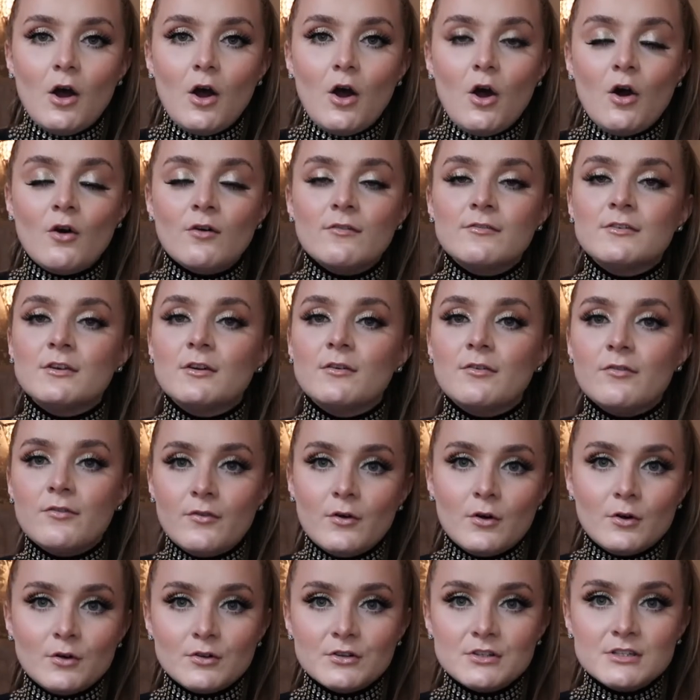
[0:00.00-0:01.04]
of your
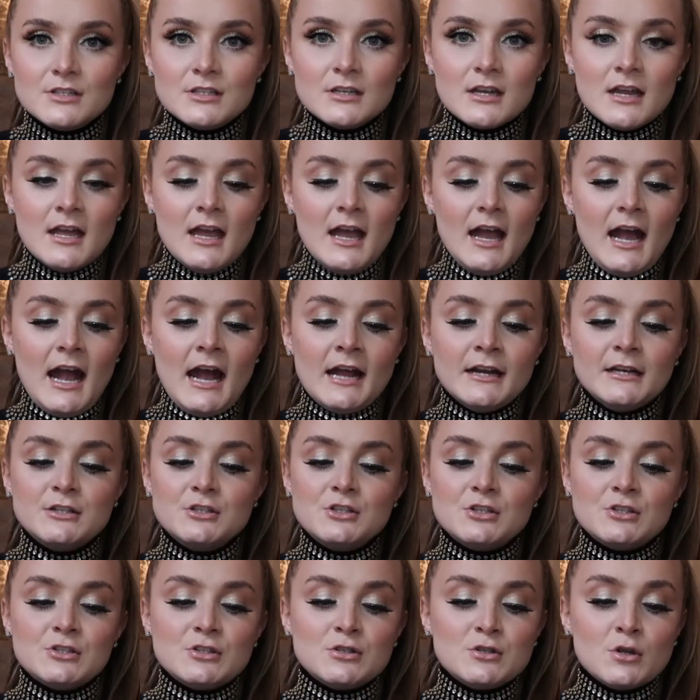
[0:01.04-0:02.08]
foot, and it
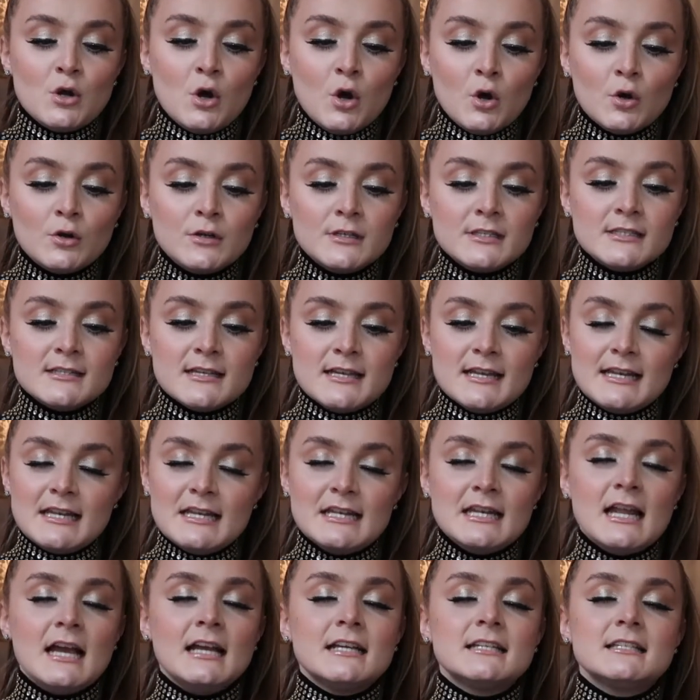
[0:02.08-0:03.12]
just hugs it
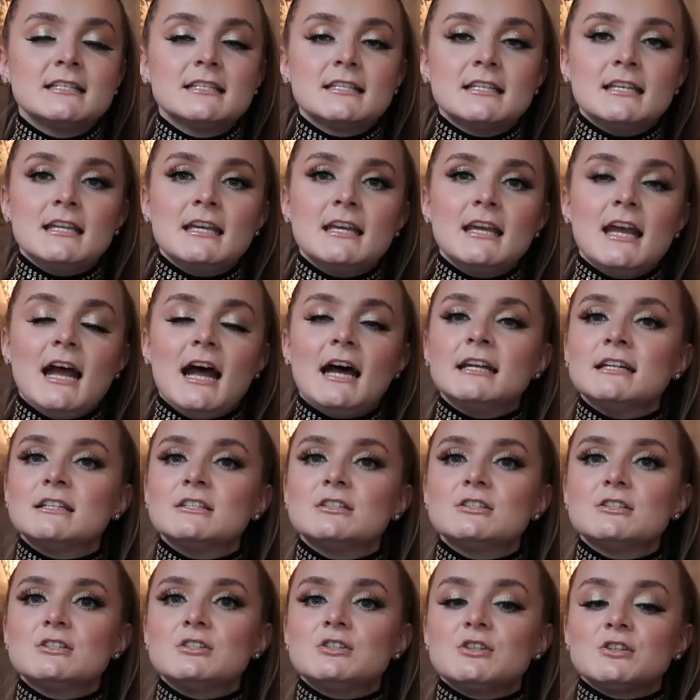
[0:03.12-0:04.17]
nicely and
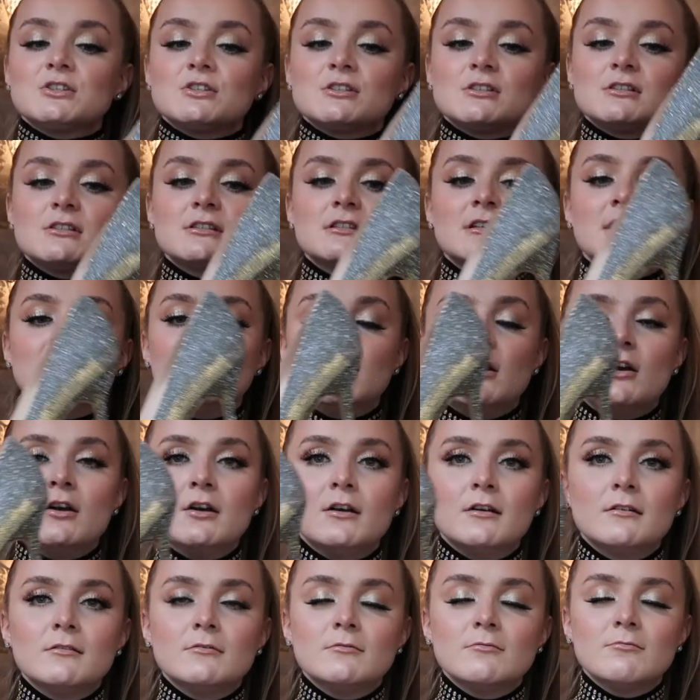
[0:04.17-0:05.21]
it's just
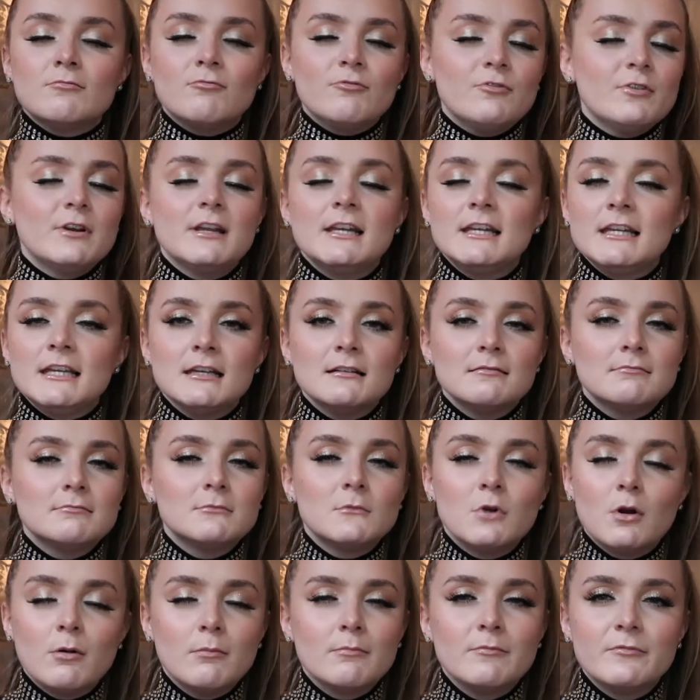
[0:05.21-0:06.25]
really
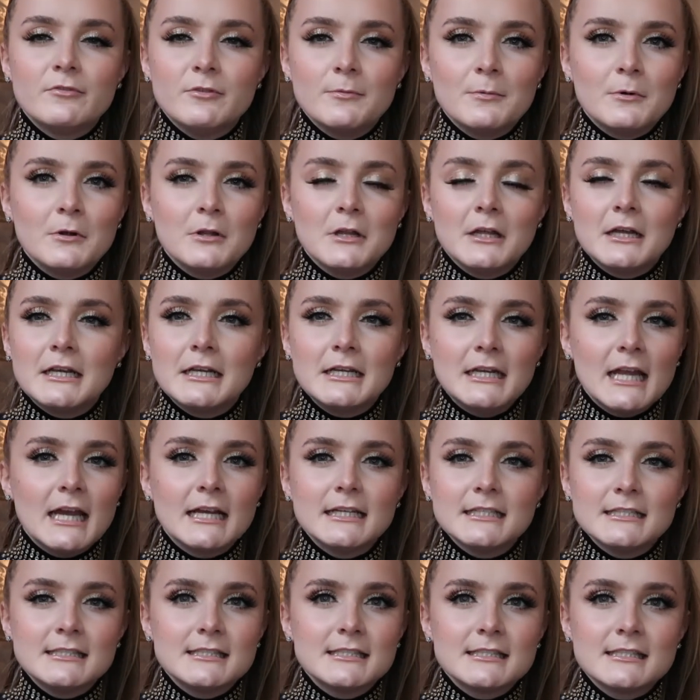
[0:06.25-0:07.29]
comfortable and
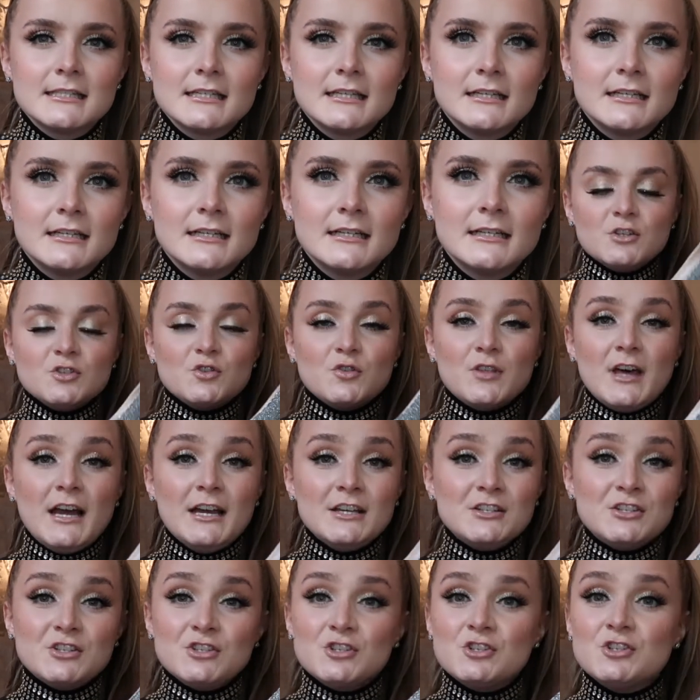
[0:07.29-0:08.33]
nice. So that
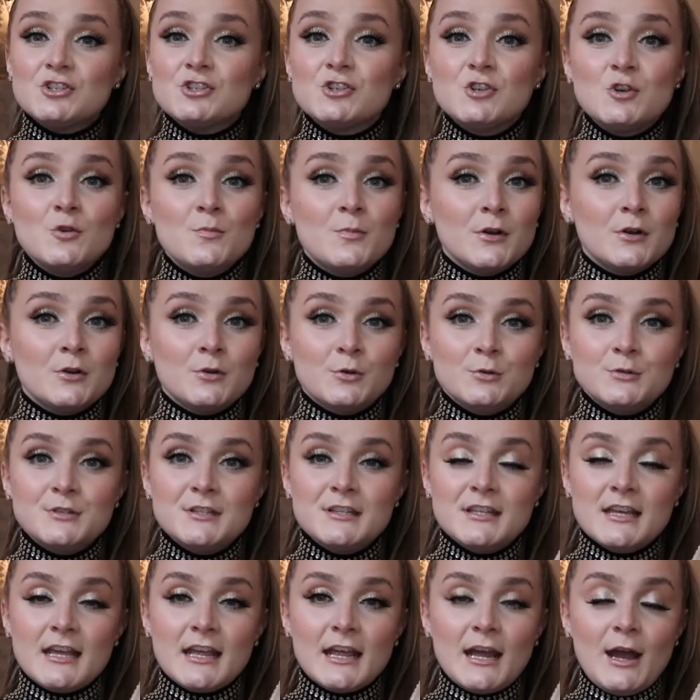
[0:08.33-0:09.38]
is a super good
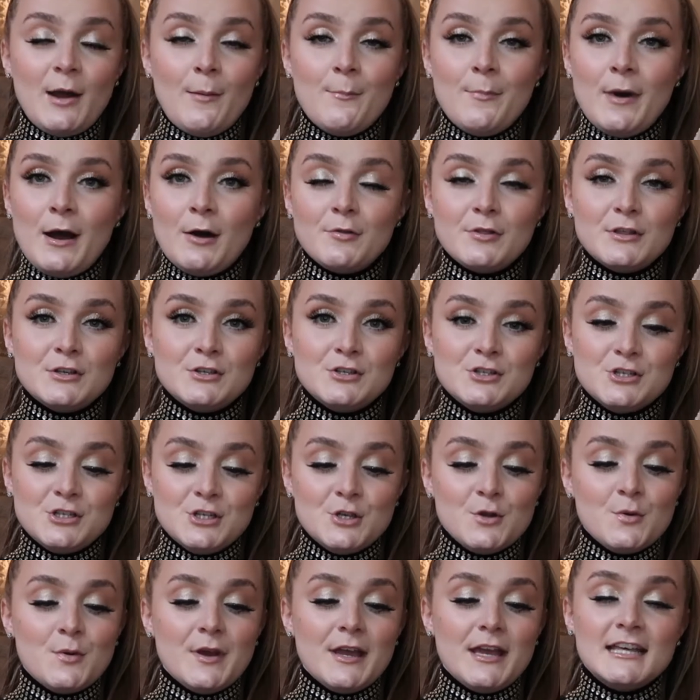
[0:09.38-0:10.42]
thing about this
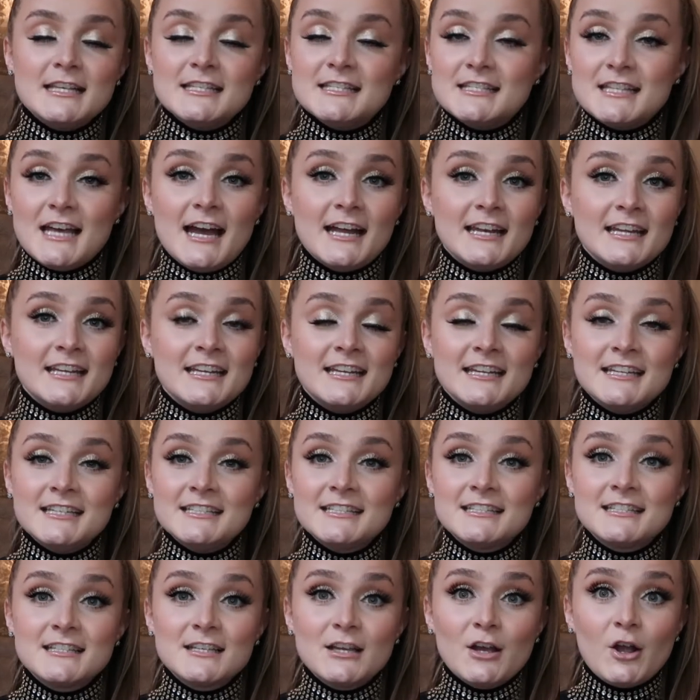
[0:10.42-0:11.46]
shoe, is that it
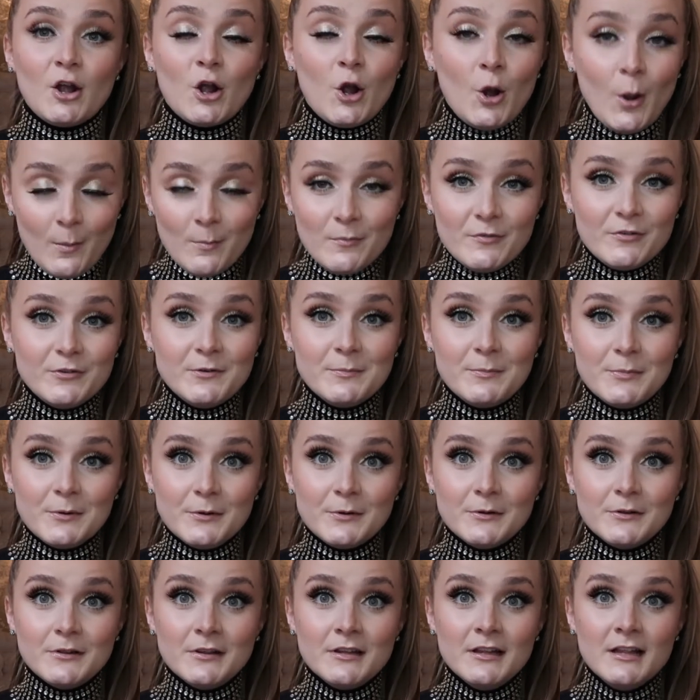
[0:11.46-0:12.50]
is
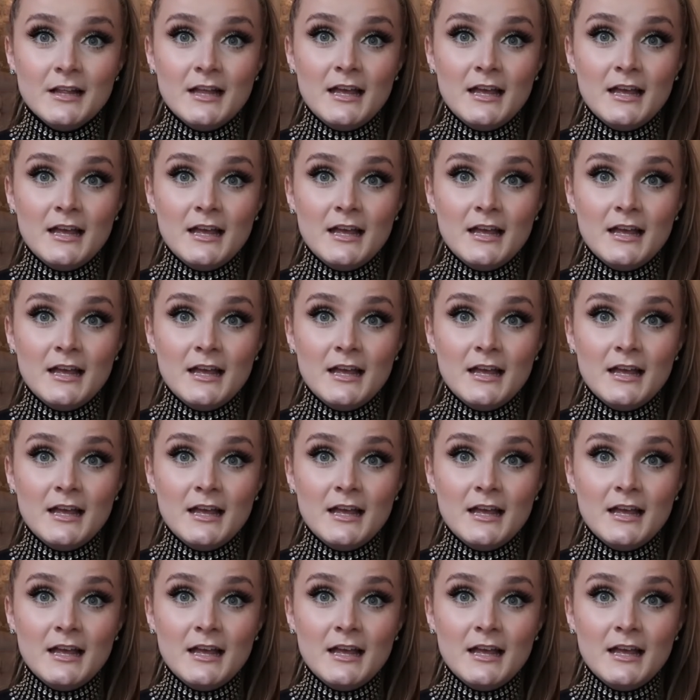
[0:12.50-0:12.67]
comfortable.